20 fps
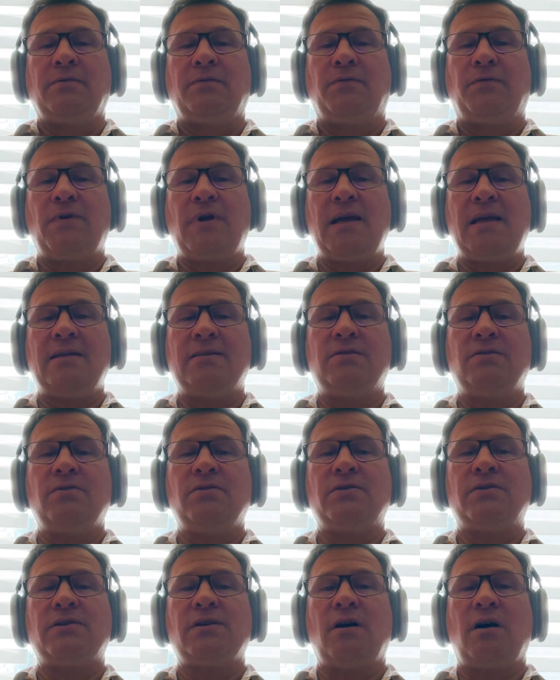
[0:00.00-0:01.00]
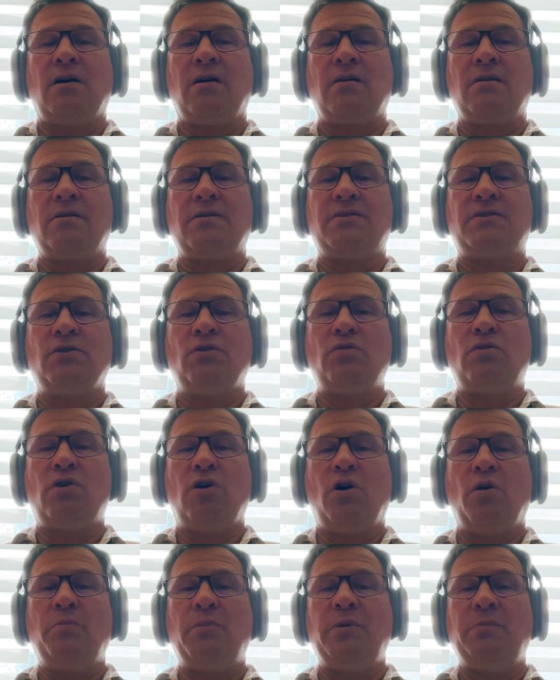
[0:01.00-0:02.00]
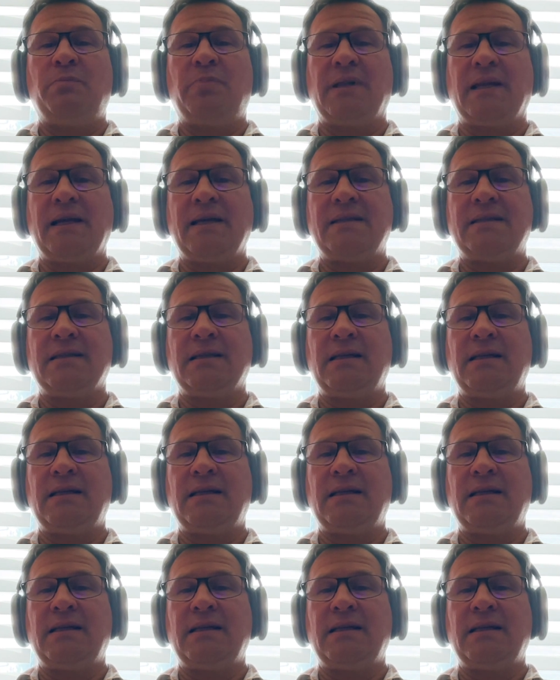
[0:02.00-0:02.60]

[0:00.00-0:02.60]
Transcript: Phrasals are so commonplace